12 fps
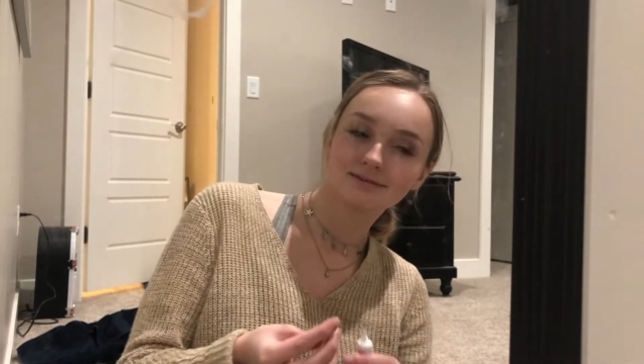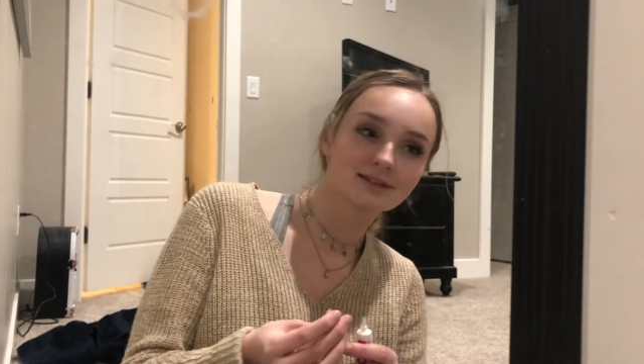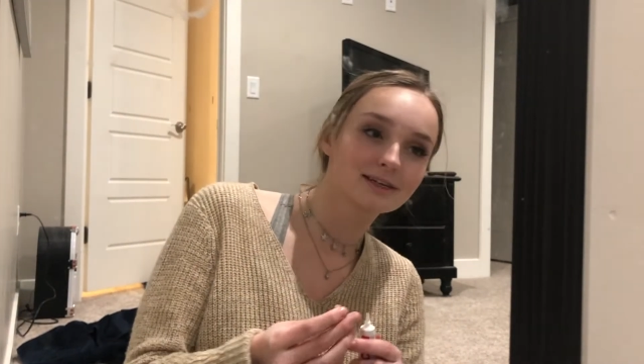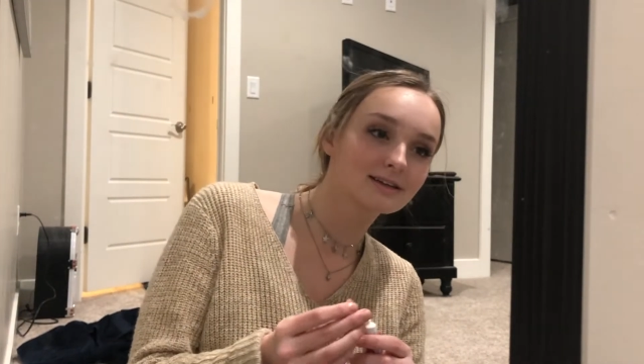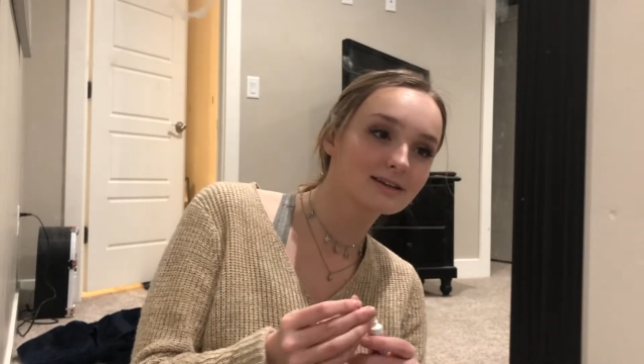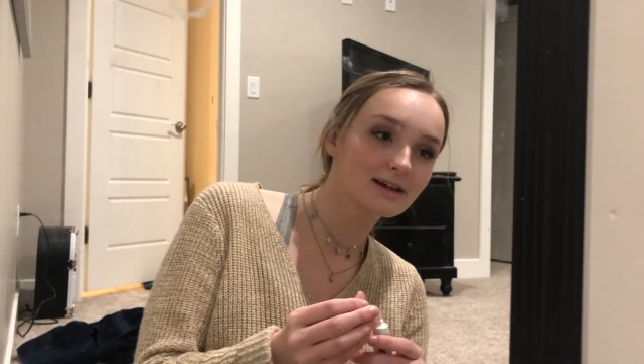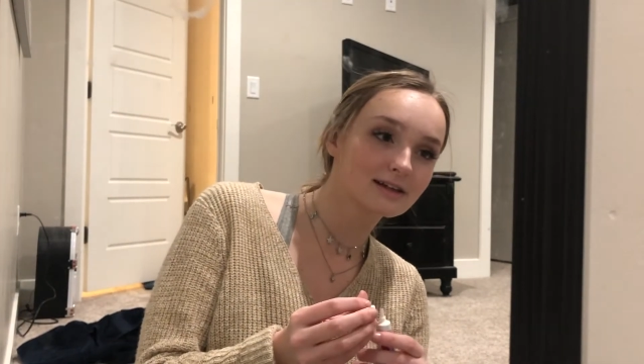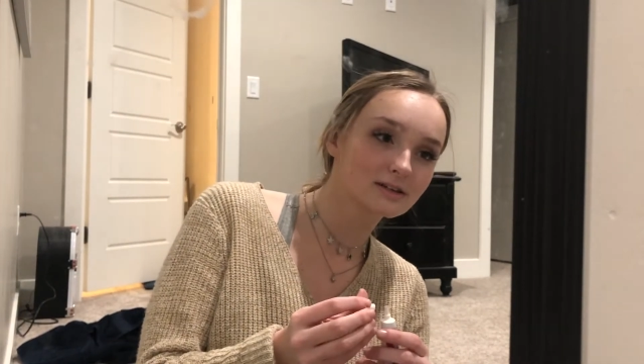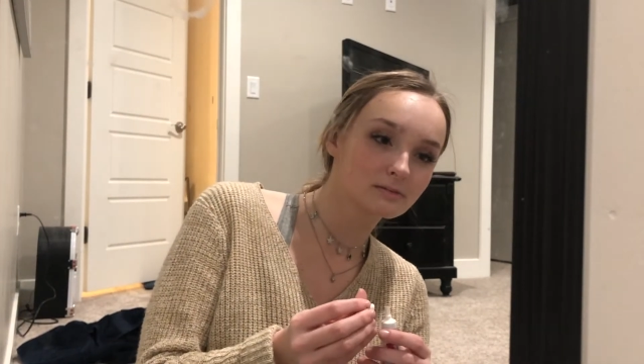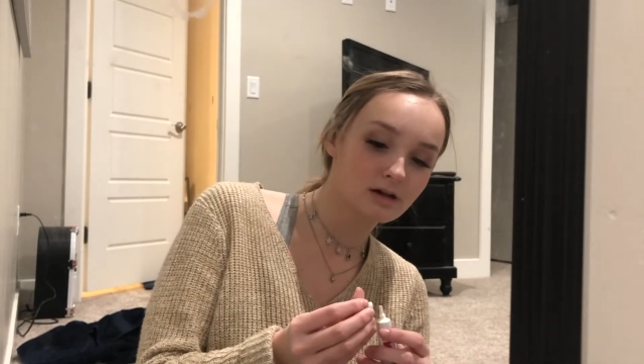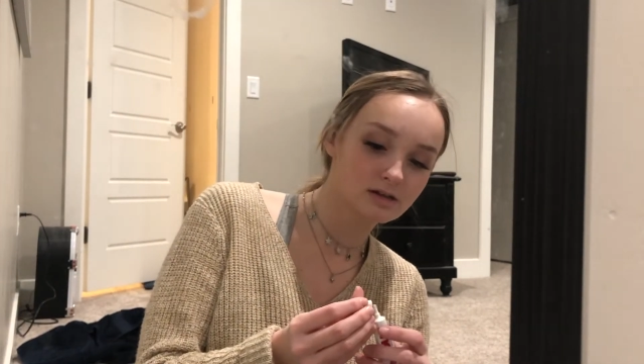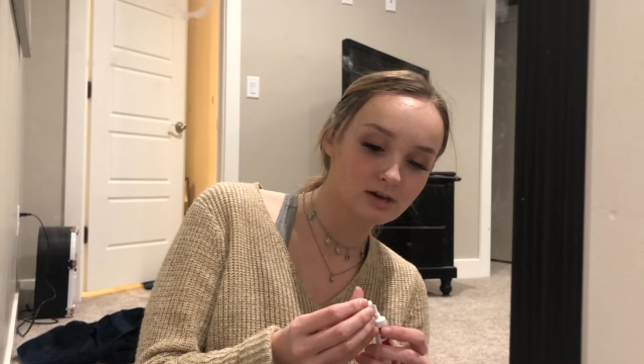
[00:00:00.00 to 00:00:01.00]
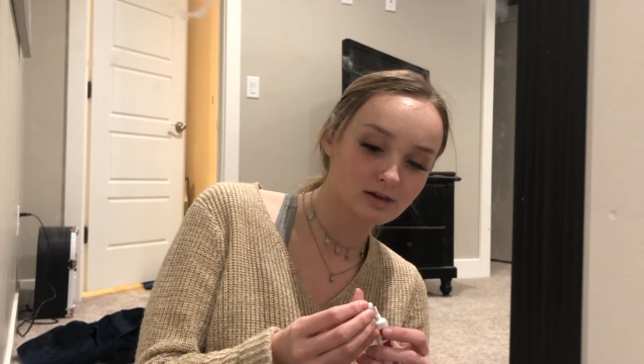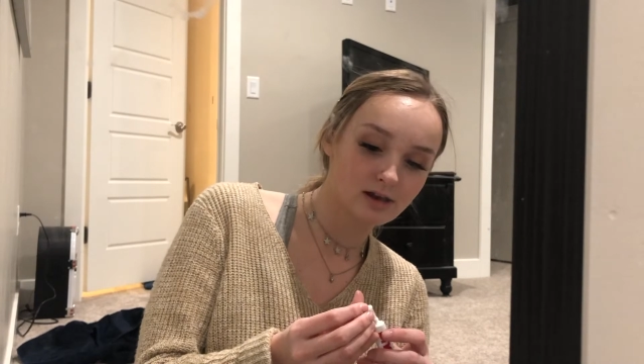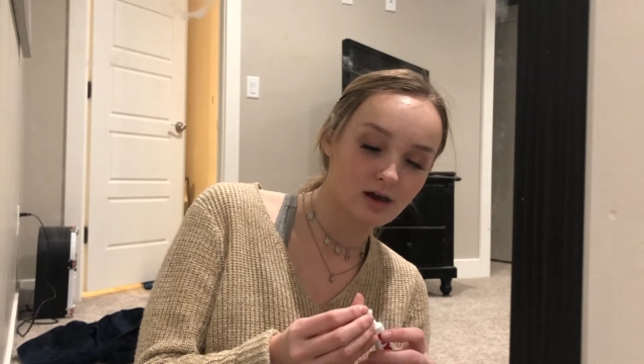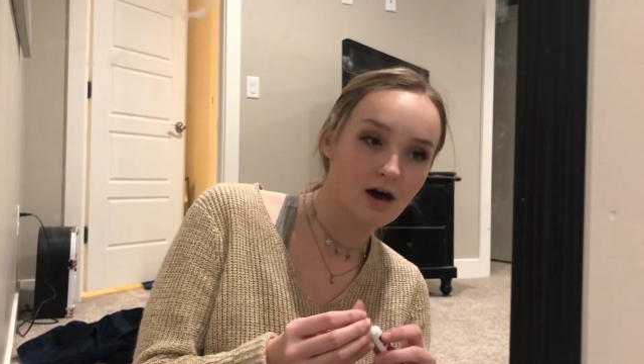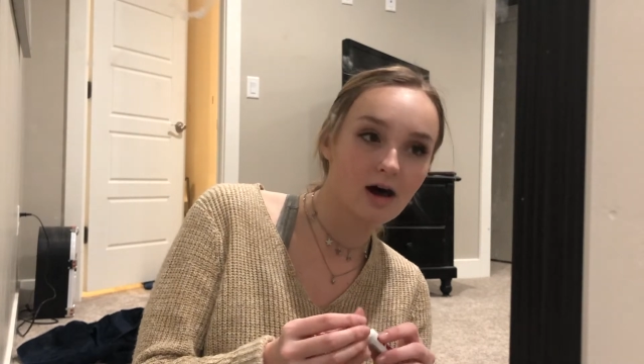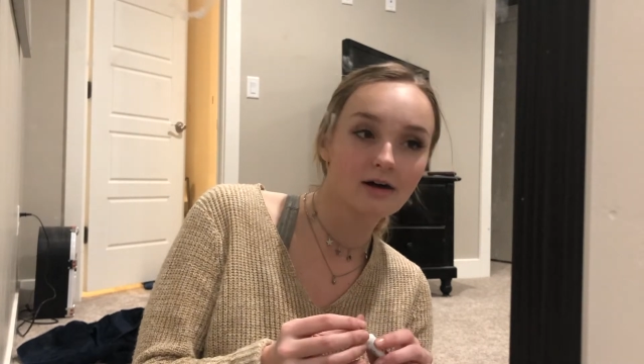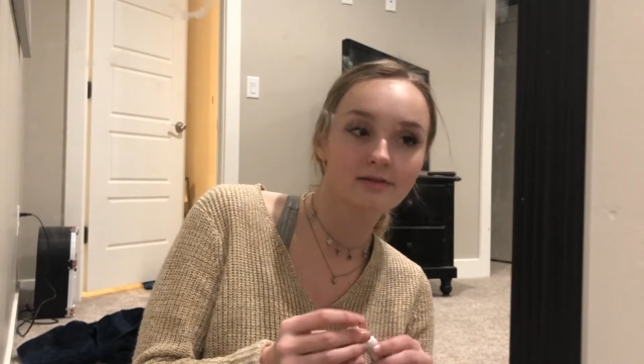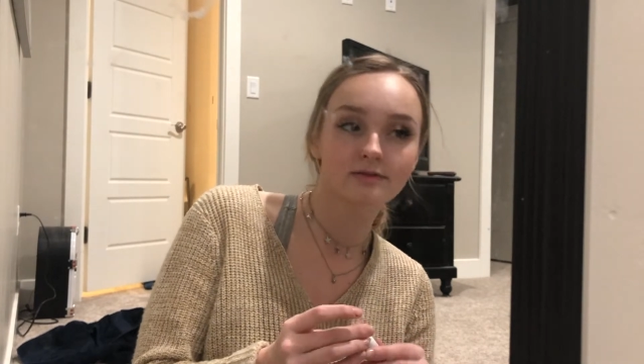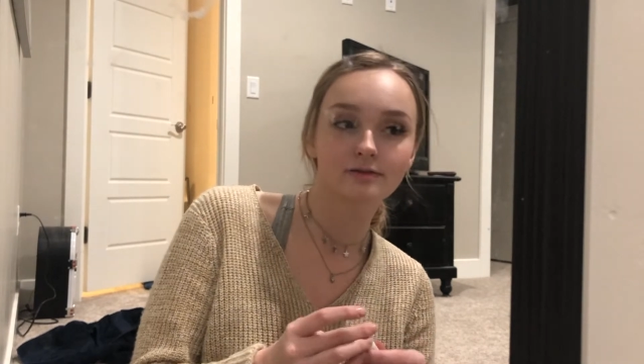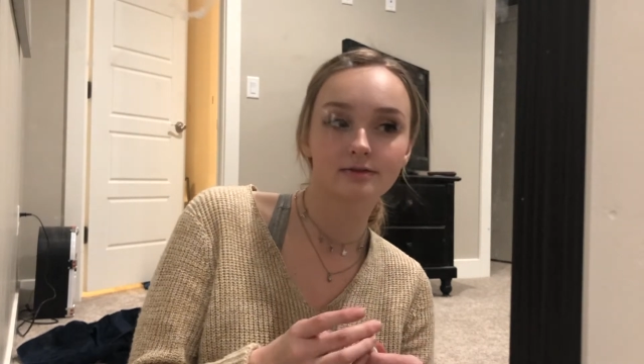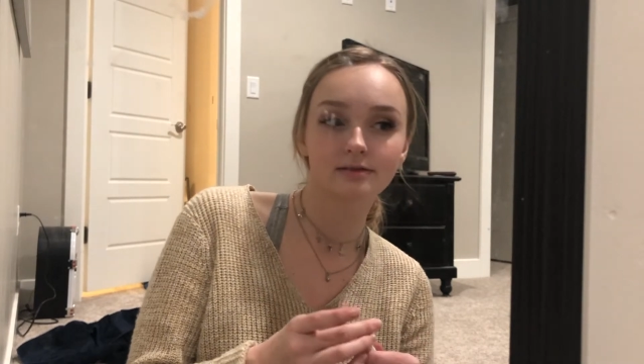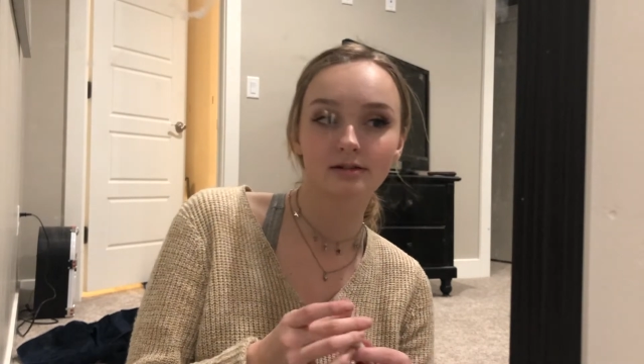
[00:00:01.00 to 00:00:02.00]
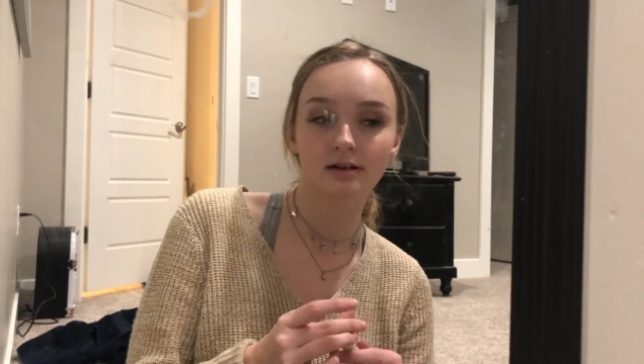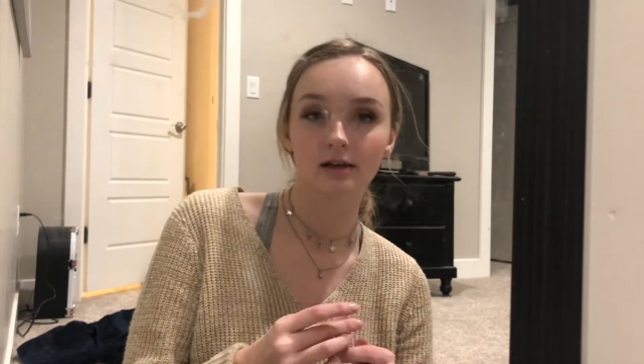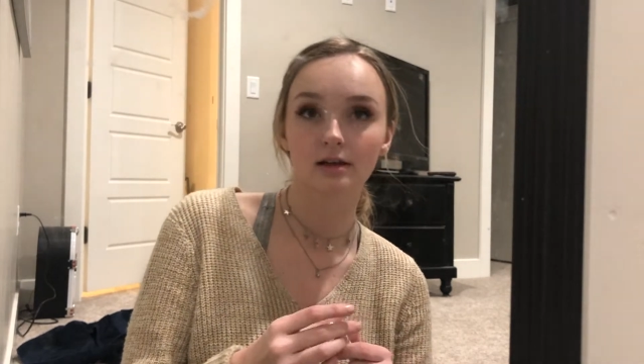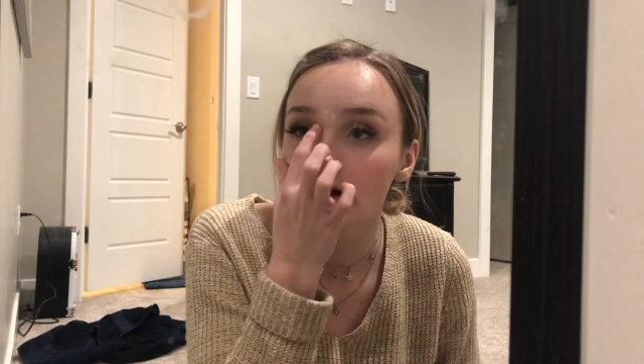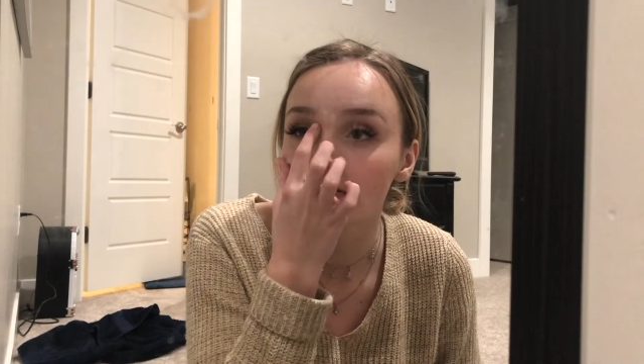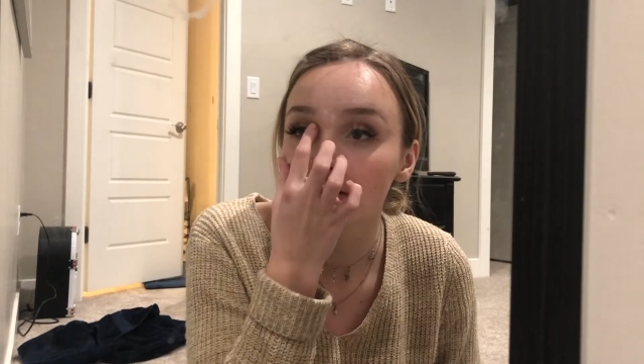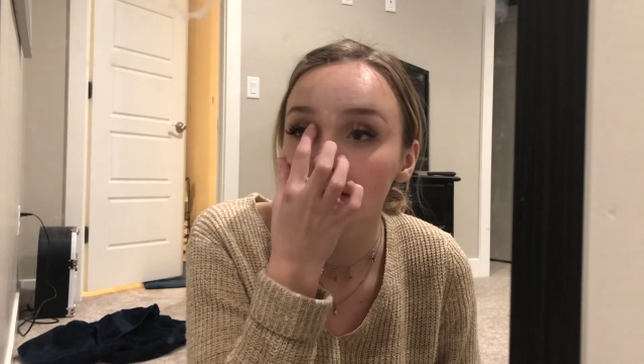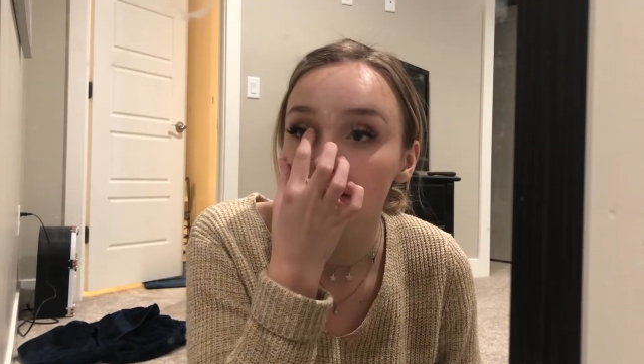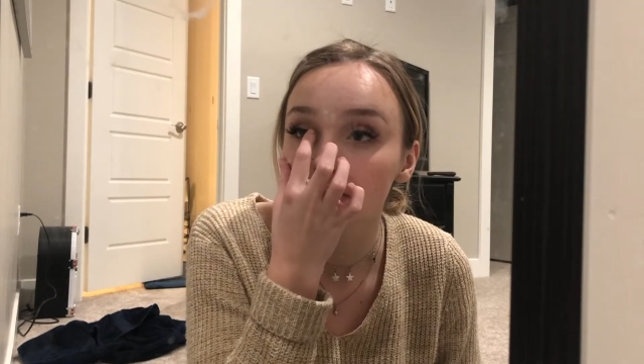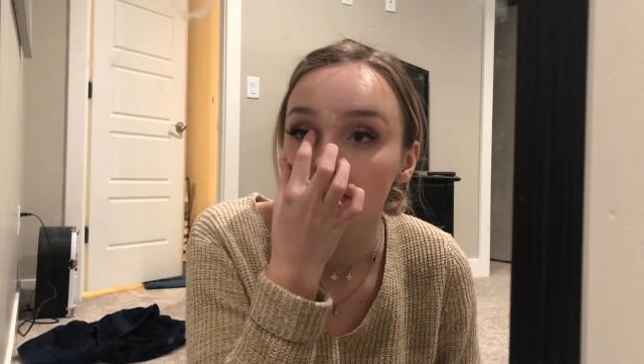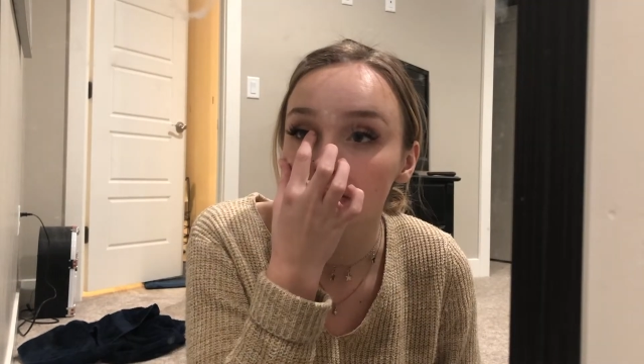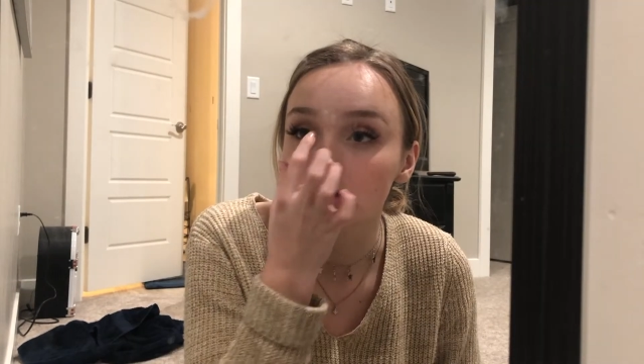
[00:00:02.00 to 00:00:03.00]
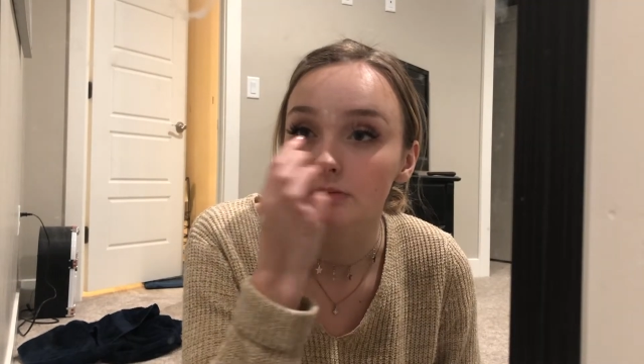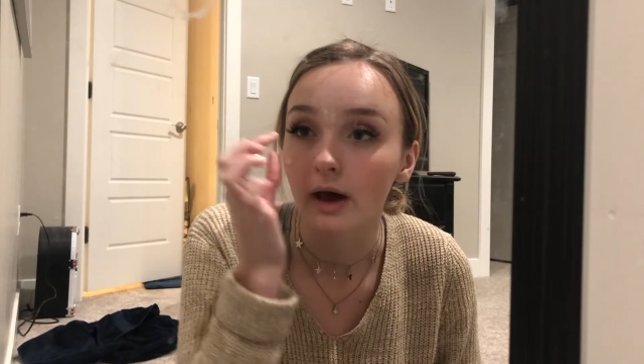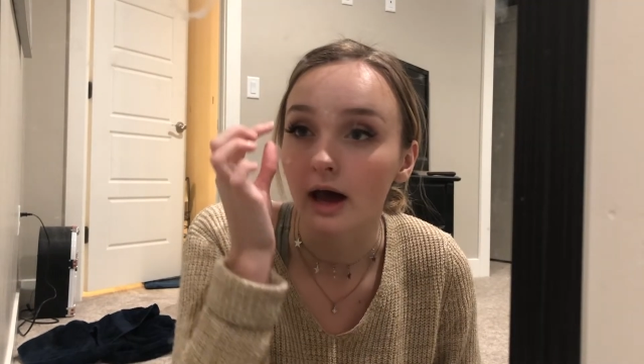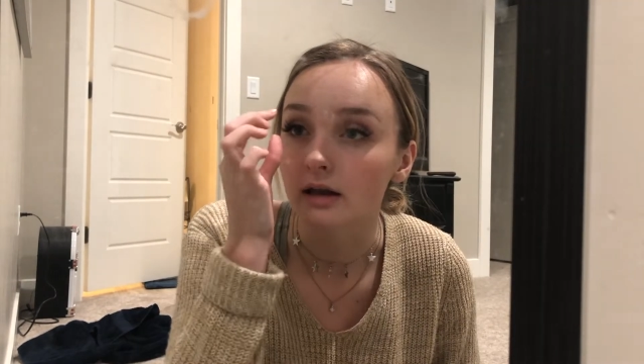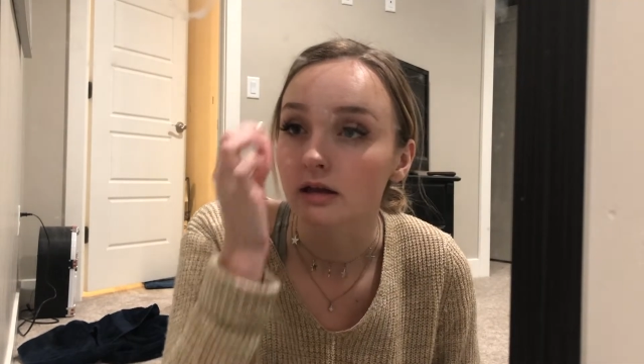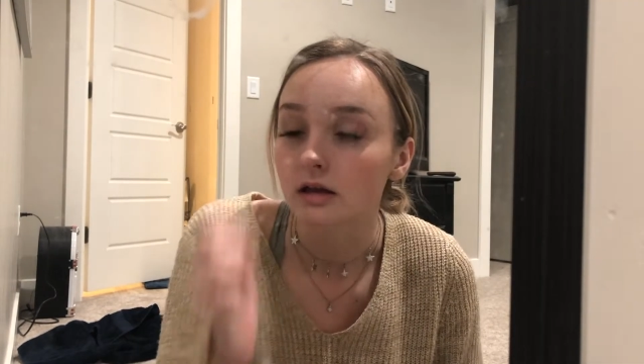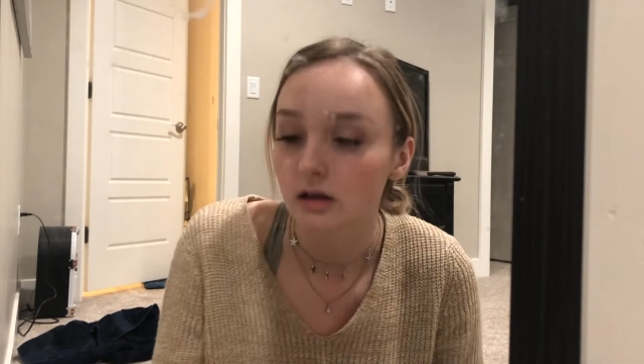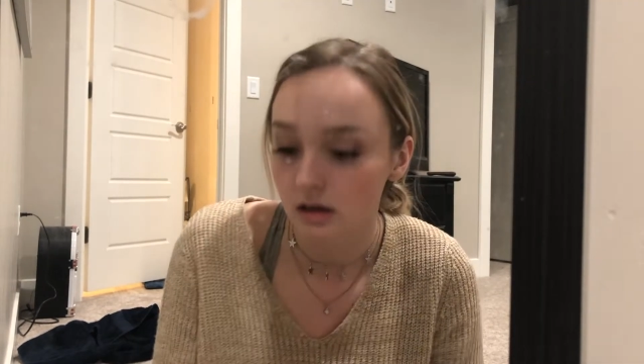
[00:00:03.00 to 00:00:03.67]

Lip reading: Does it look like too much? Are they off? I feel like this one looks bad.